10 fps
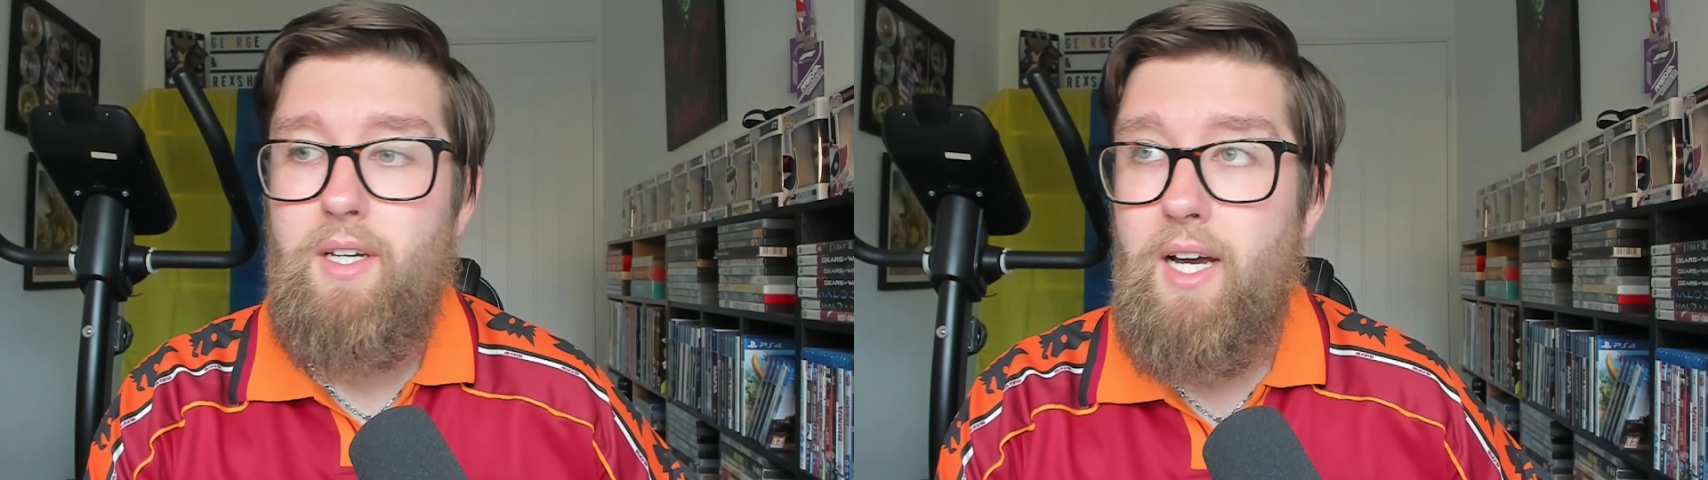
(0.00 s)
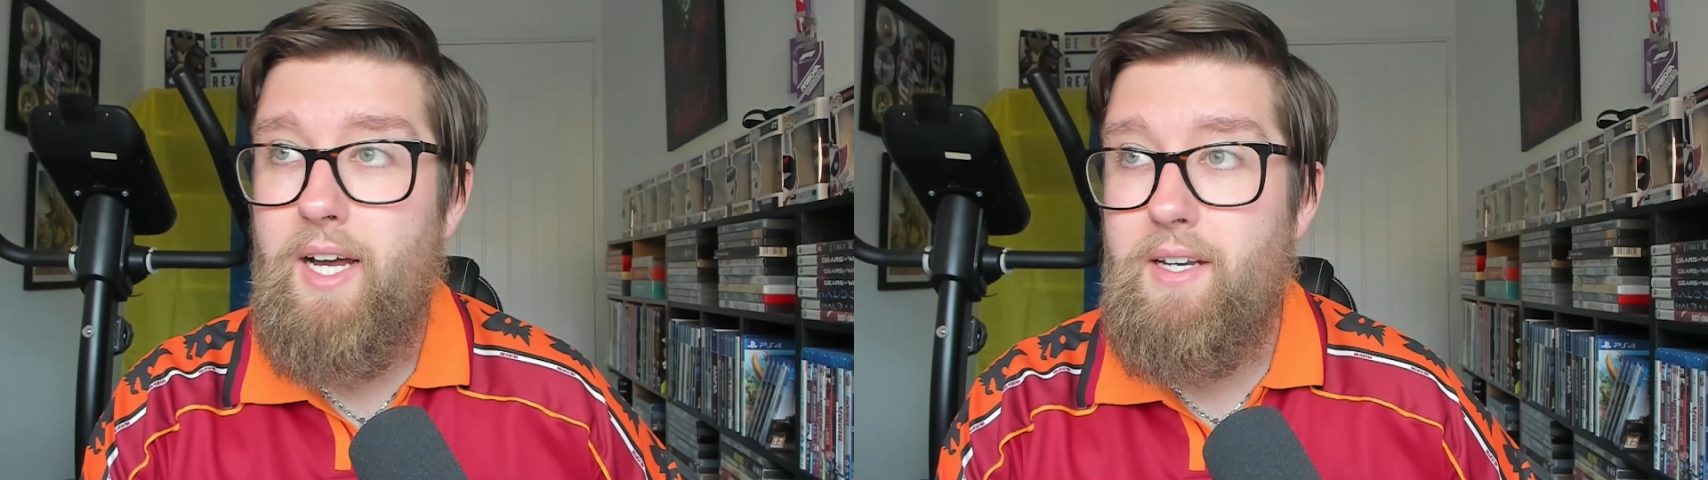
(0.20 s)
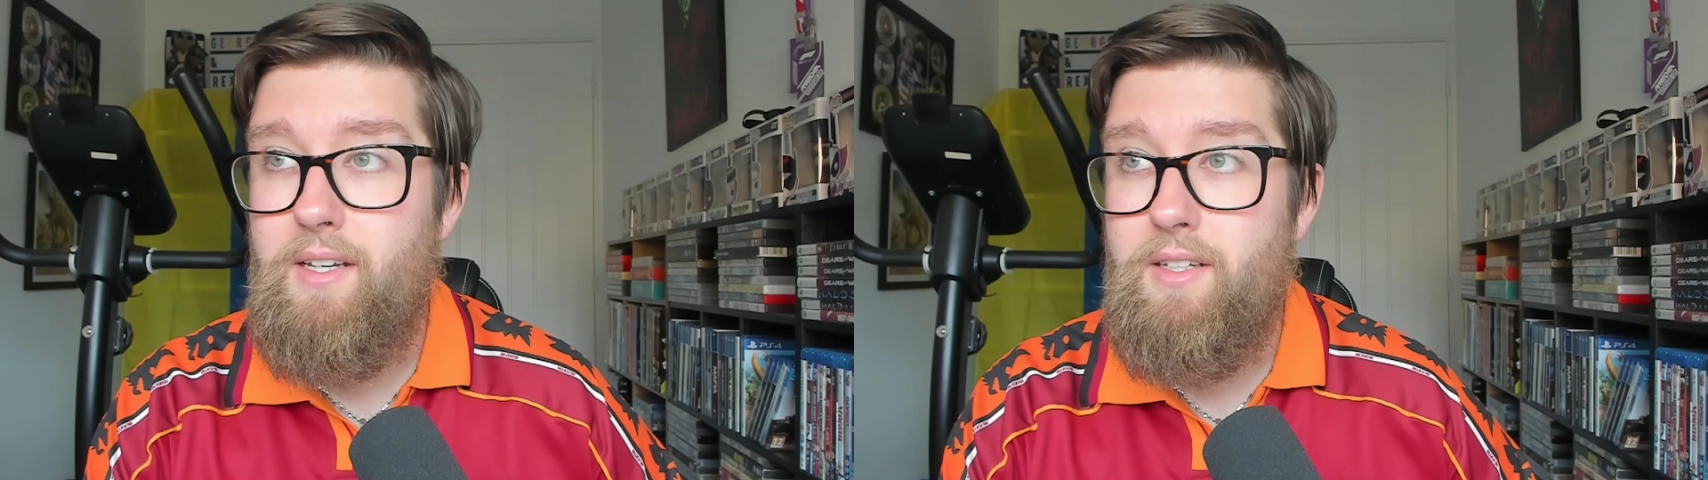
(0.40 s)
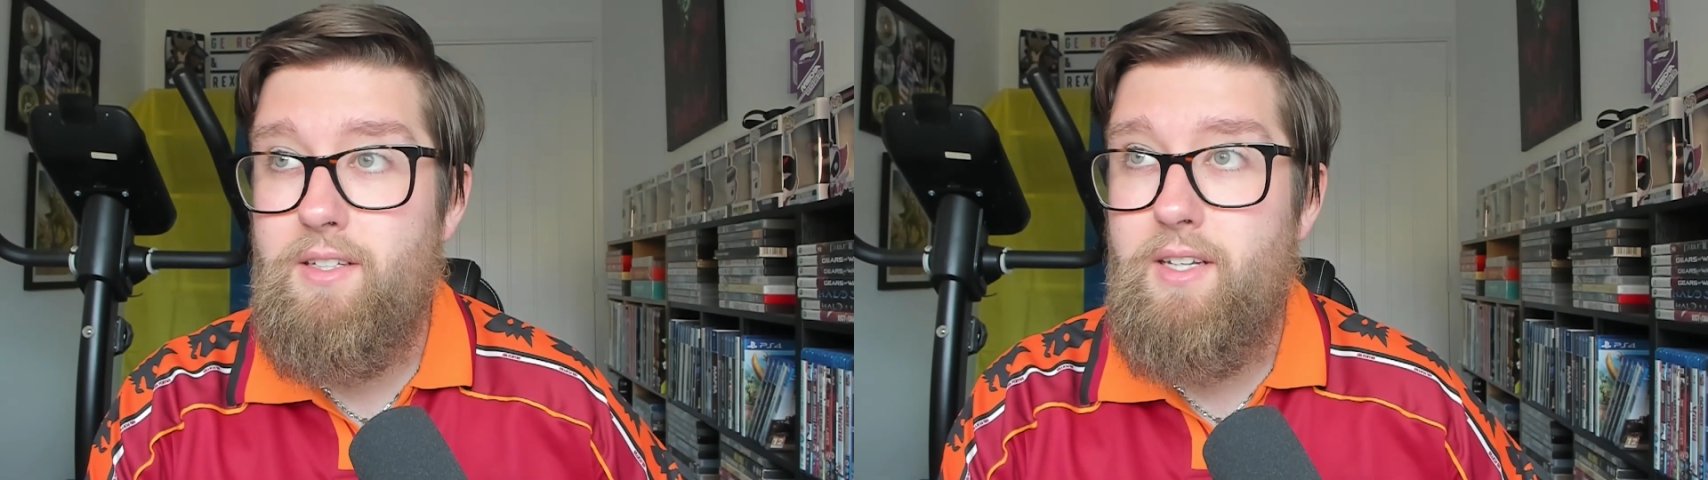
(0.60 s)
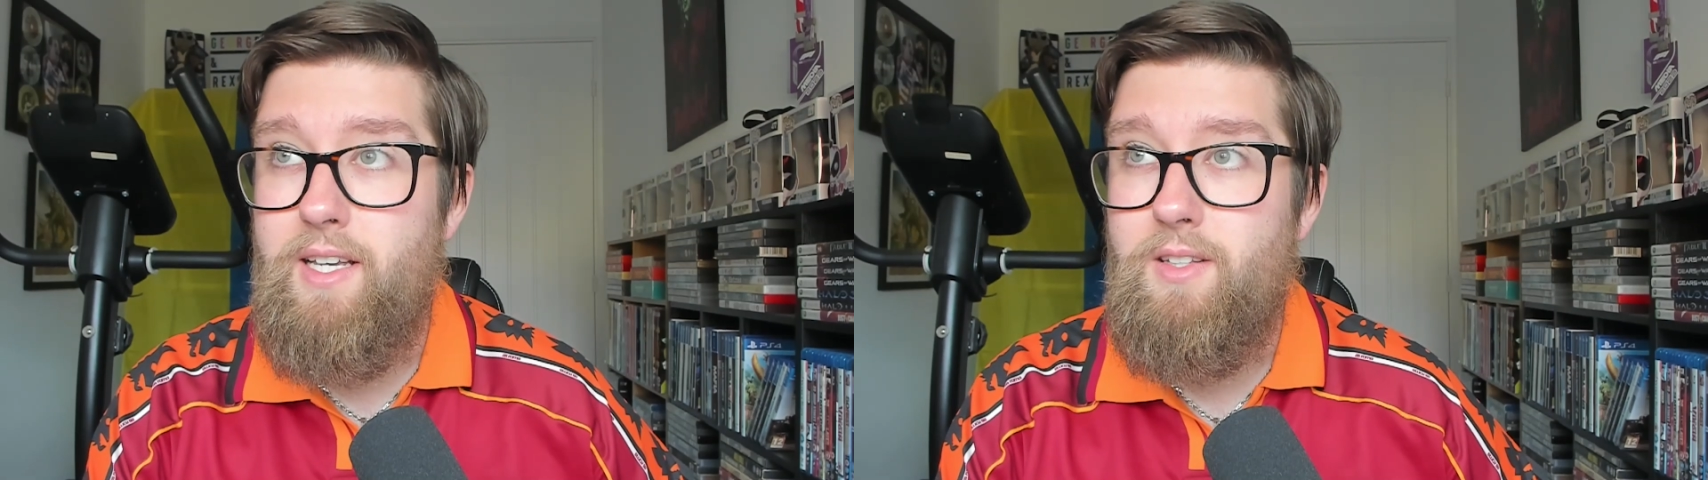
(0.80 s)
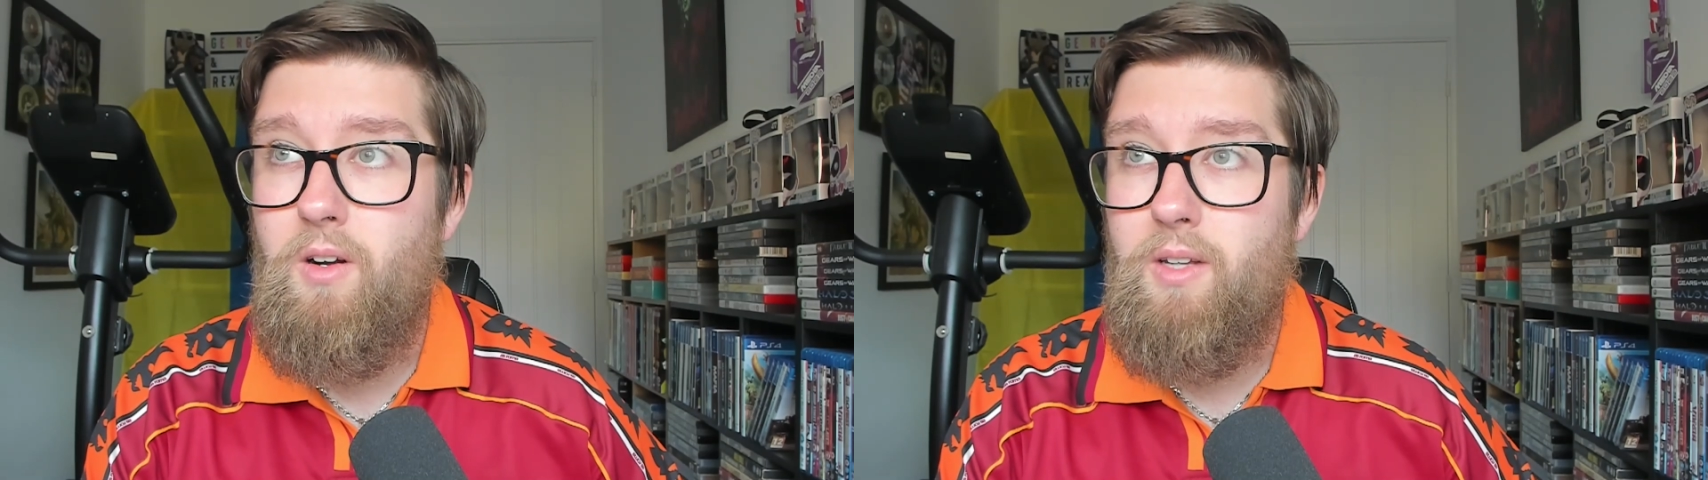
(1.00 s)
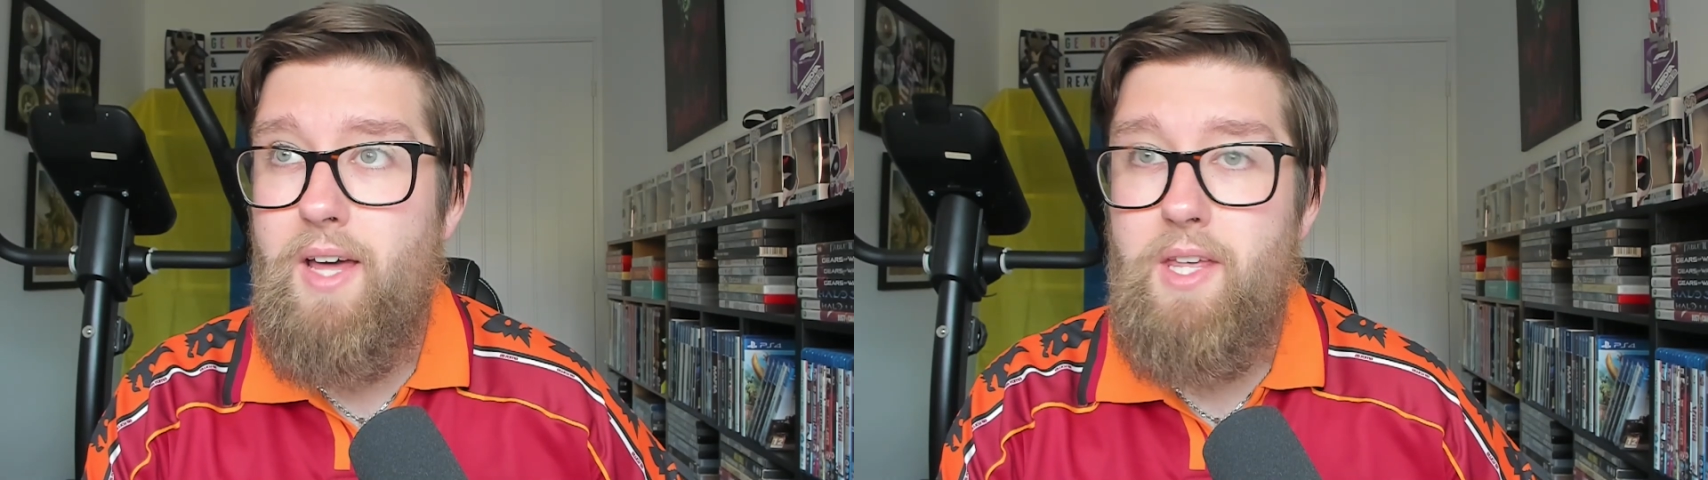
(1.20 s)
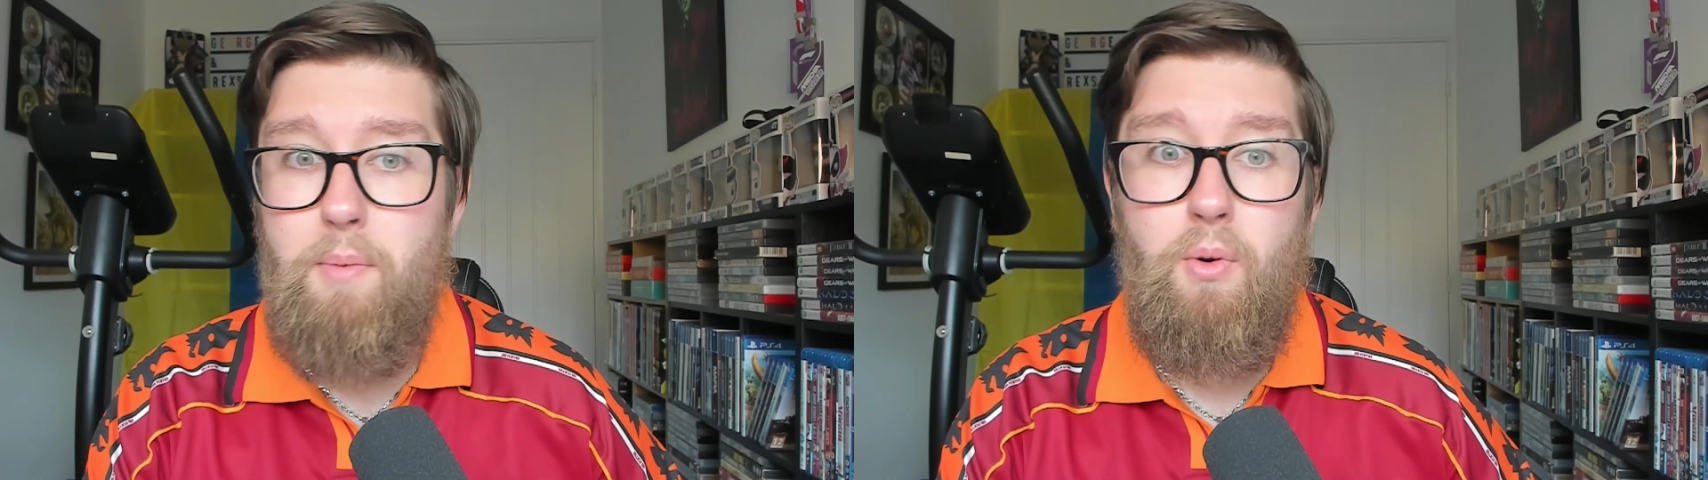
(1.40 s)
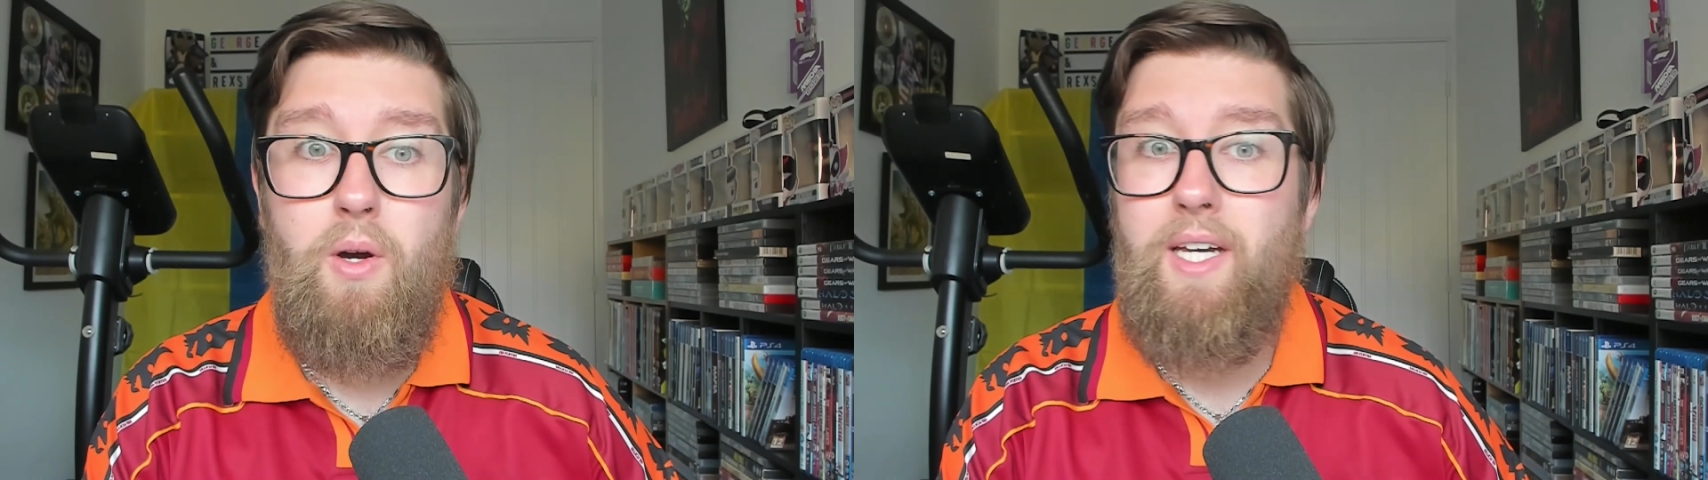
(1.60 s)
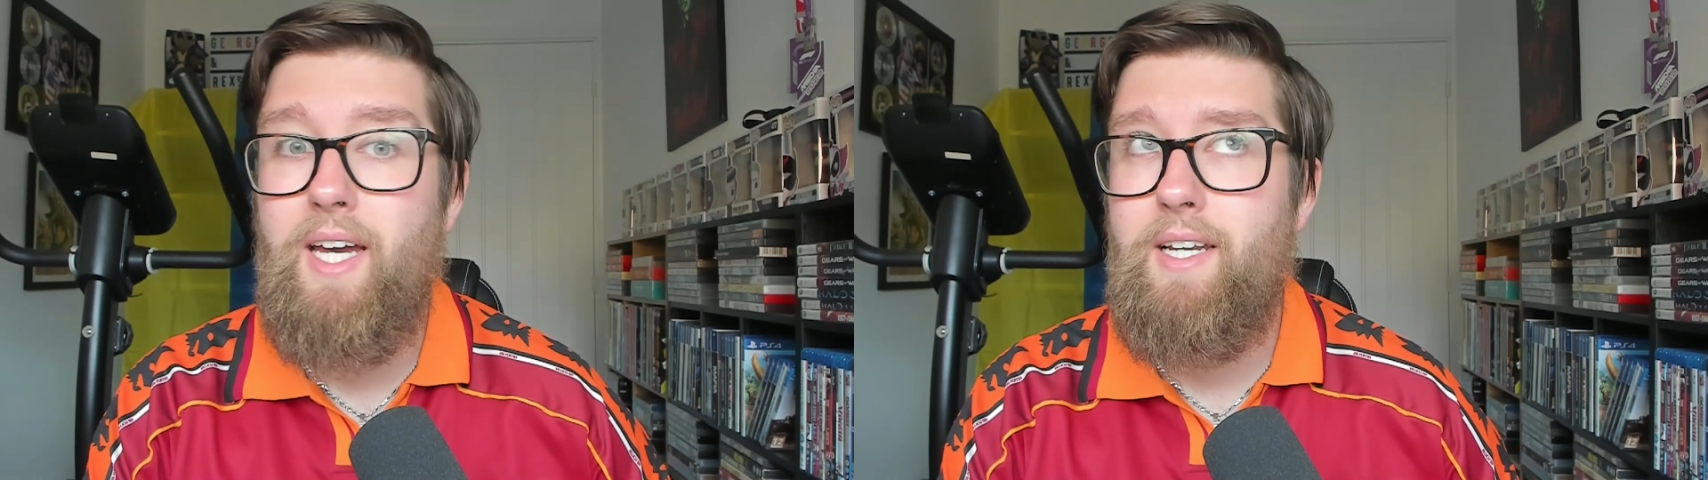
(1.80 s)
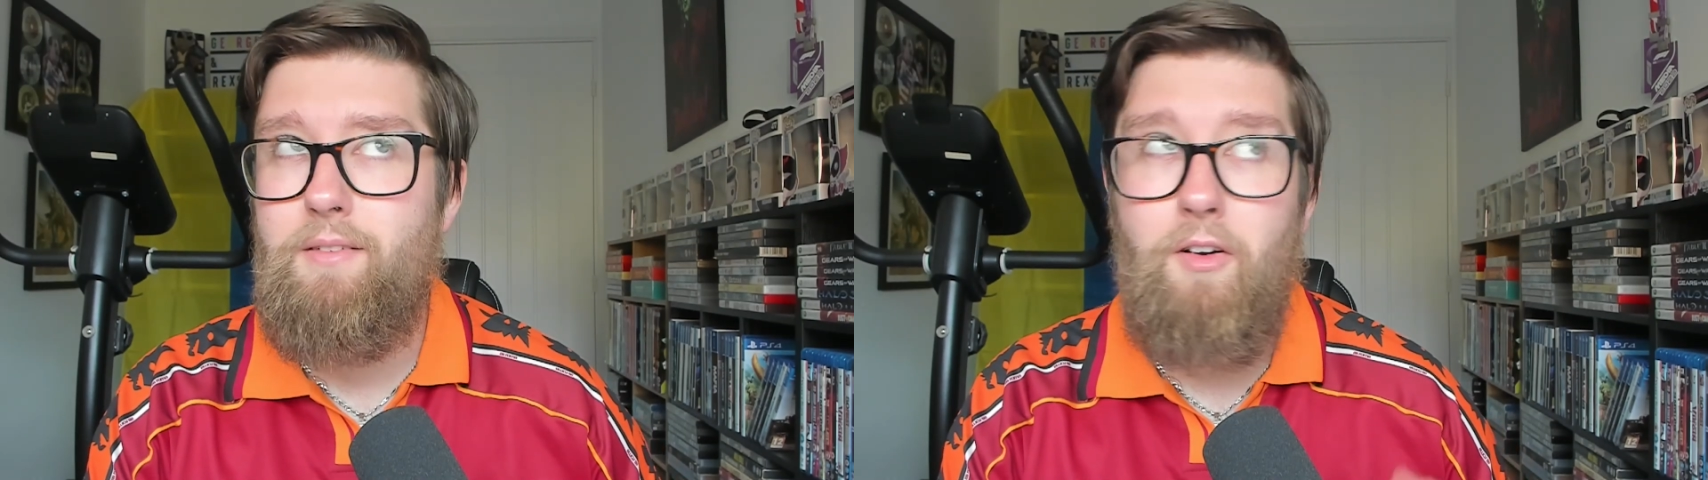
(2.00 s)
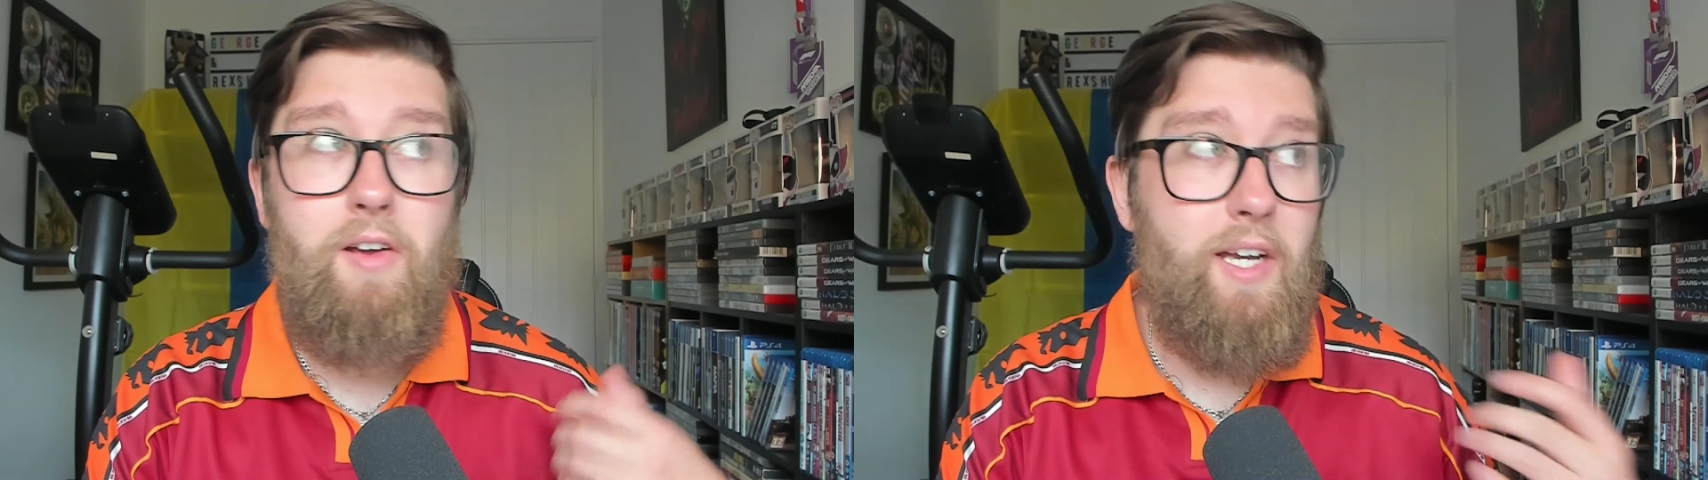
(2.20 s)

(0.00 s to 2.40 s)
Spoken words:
And it's not like they're putting in a very